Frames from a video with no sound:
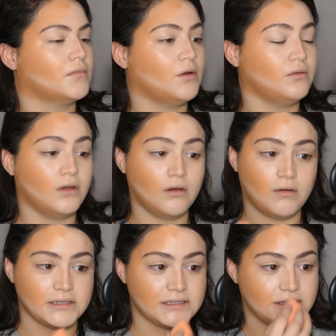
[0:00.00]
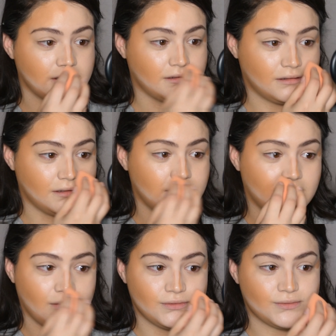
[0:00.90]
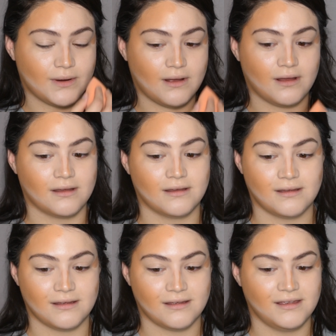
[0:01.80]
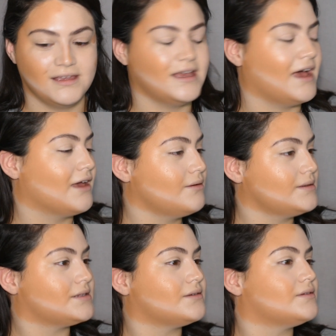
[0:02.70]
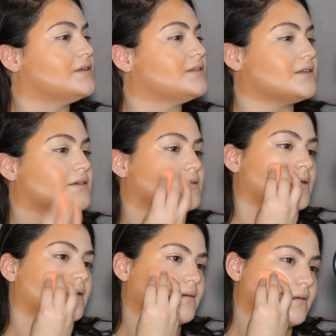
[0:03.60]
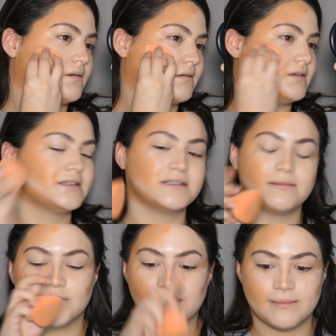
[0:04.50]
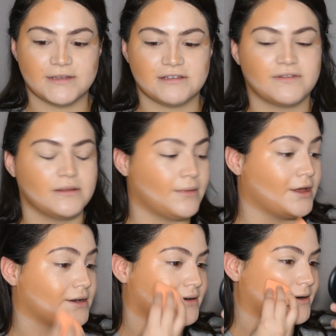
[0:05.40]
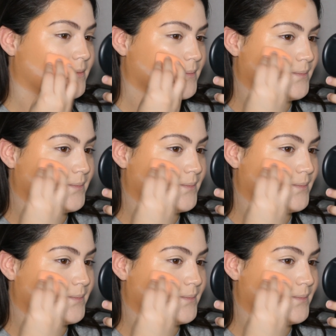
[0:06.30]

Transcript: Oh no, I did the nose wrong. I always do these things wrong. It's because I'm looking at myself in the monitor.